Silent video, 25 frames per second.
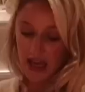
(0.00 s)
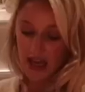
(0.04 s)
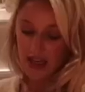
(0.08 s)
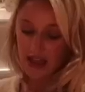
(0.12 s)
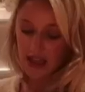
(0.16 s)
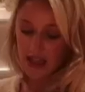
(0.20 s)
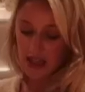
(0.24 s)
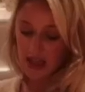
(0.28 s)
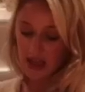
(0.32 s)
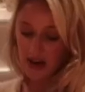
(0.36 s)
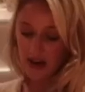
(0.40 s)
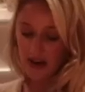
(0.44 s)
and
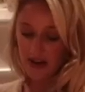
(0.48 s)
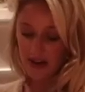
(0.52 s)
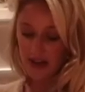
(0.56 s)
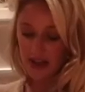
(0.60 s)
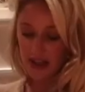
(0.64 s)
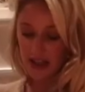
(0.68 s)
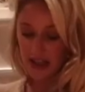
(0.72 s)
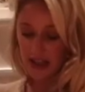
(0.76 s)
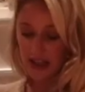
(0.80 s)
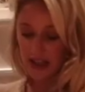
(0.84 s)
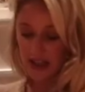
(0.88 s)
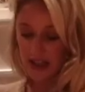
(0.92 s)
they're
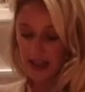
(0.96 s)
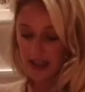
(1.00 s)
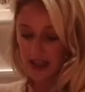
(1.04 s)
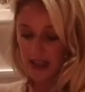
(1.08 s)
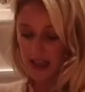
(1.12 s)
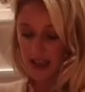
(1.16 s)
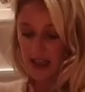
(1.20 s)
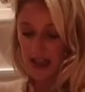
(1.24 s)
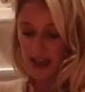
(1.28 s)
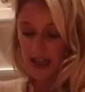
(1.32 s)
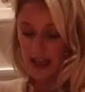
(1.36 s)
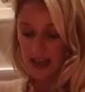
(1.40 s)
currently in
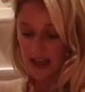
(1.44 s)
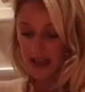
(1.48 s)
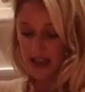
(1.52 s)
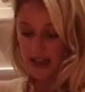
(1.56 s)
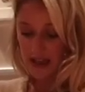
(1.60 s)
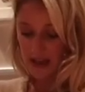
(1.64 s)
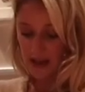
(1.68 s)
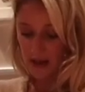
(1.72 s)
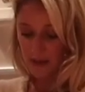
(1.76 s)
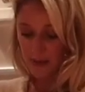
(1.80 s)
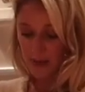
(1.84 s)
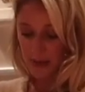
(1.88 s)

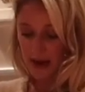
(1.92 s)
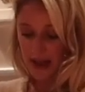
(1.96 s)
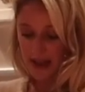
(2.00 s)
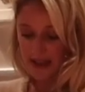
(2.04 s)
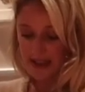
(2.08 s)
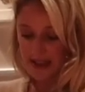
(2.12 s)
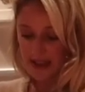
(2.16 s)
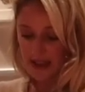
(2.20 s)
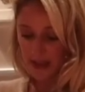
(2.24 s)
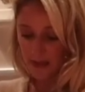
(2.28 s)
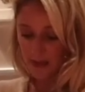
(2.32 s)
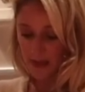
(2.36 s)
little
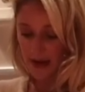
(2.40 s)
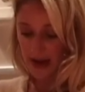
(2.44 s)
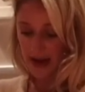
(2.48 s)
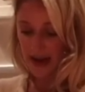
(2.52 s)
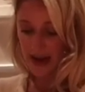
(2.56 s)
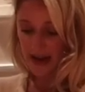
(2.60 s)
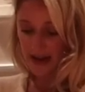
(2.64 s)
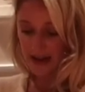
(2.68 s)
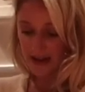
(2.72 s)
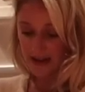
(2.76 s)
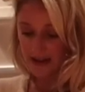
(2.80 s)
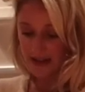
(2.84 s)
plastic
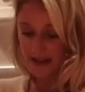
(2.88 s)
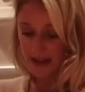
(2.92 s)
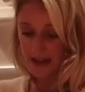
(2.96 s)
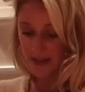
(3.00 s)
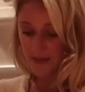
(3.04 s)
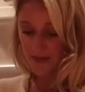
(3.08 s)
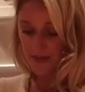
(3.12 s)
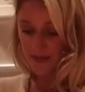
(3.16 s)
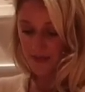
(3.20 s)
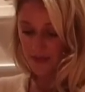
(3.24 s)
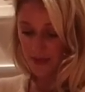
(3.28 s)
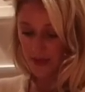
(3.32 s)
bags.
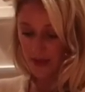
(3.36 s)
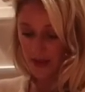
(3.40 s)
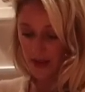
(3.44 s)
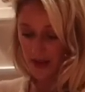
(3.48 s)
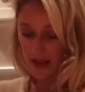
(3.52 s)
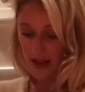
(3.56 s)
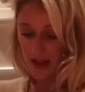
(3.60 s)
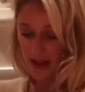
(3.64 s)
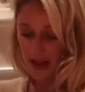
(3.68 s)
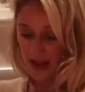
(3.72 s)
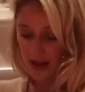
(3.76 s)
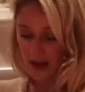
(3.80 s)

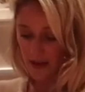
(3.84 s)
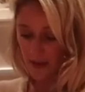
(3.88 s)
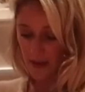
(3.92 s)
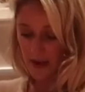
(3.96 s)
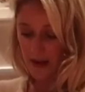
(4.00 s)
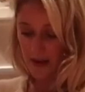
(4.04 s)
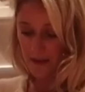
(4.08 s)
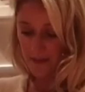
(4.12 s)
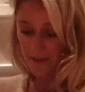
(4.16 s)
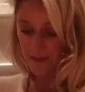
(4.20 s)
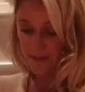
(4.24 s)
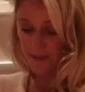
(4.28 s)

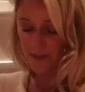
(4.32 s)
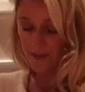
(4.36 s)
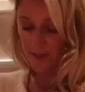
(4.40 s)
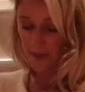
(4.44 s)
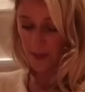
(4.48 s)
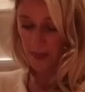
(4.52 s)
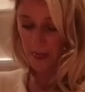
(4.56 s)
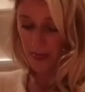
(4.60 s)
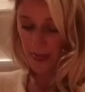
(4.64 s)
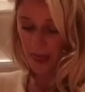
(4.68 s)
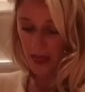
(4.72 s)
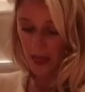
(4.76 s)
Anyway,
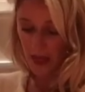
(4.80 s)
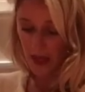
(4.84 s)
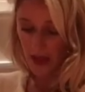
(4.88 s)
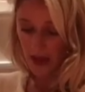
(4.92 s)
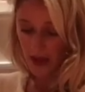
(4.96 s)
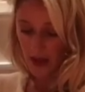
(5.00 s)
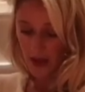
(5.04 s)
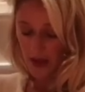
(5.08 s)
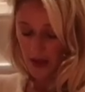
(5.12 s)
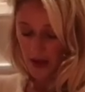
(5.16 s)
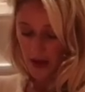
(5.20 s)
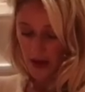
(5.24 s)

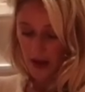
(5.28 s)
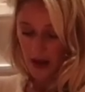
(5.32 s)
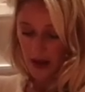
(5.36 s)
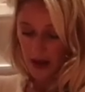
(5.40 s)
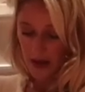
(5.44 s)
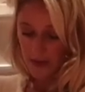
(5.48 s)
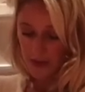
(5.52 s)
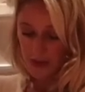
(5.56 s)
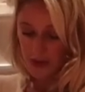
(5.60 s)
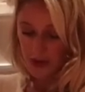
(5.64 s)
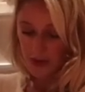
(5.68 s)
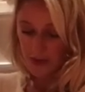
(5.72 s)

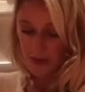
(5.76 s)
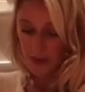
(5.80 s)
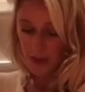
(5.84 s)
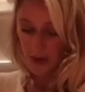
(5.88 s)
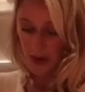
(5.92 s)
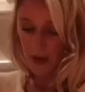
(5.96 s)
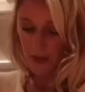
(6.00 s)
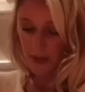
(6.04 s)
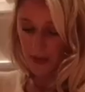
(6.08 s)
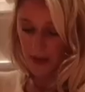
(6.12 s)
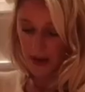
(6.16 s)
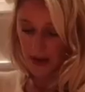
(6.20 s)
I'm just
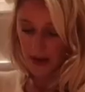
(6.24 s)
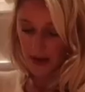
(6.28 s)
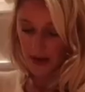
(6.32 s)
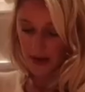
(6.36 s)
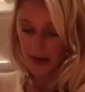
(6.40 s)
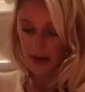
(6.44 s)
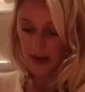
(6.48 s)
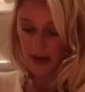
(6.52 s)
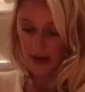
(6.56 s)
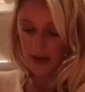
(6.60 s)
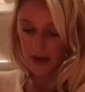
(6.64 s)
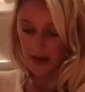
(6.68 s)
popping,
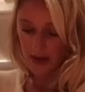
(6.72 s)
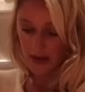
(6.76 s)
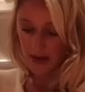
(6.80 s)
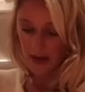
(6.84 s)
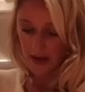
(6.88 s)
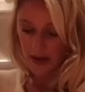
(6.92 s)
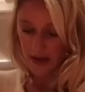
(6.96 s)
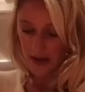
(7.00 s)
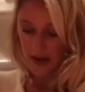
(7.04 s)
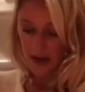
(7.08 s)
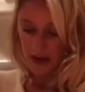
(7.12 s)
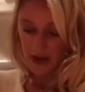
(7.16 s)

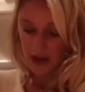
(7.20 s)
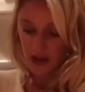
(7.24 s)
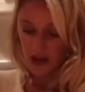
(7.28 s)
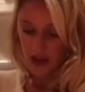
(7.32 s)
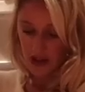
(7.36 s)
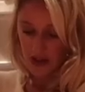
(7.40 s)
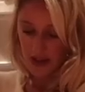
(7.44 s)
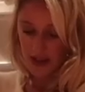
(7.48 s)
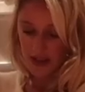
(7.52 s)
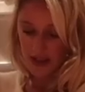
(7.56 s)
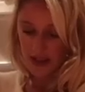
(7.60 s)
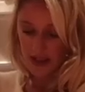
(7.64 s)

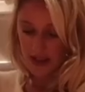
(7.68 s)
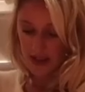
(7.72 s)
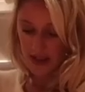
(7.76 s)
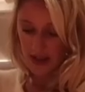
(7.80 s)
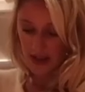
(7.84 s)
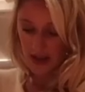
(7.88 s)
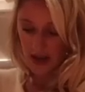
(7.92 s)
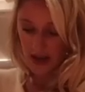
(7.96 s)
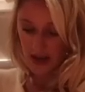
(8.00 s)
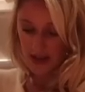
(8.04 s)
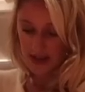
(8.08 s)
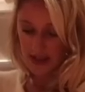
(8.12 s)
just
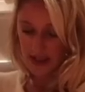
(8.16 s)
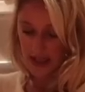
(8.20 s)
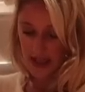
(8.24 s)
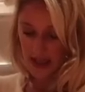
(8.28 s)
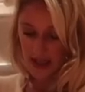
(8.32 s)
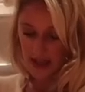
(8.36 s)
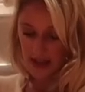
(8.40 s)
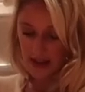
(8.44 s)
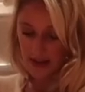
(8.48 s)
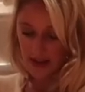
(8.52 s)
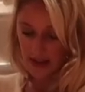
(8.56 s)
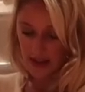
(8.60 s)

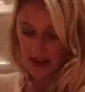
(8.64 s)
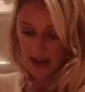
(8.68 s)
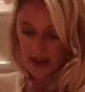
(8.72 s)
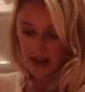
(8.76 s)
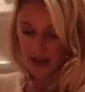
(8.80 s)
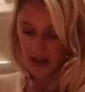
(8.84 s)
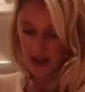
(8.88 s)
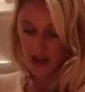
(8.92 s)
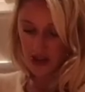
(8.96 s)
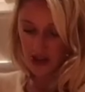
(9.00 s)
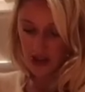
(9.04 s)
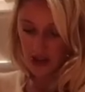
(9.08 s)
cutting
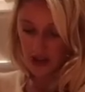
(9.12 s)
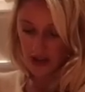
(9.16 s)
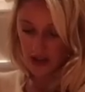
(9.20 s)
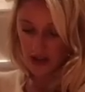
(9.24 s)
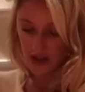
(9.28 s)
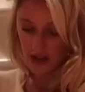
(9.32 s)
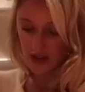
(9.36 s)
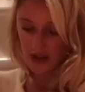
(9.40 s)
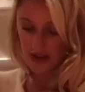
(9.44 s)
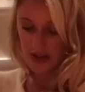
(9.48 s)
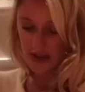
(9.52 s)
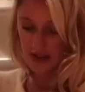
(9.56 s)
the
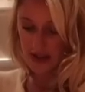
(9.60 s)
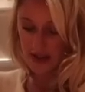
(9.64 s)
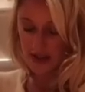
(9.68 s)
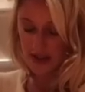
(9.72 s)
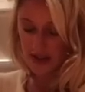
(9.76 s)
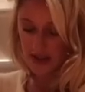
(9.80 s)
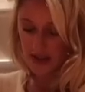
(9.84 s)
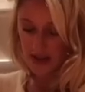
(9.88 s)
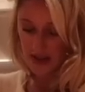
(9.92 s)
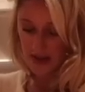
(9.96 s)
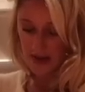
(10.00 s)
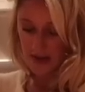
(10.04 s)

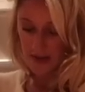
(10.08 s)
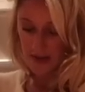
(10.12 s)
shallots